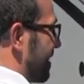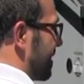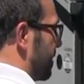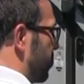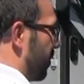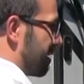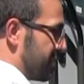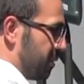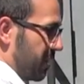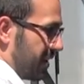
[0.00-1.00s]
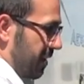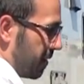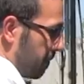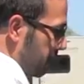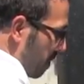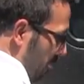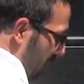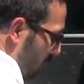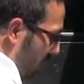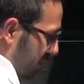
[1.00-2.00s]
things I do want to show you here.
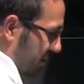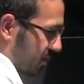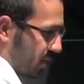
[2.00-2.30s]
One, your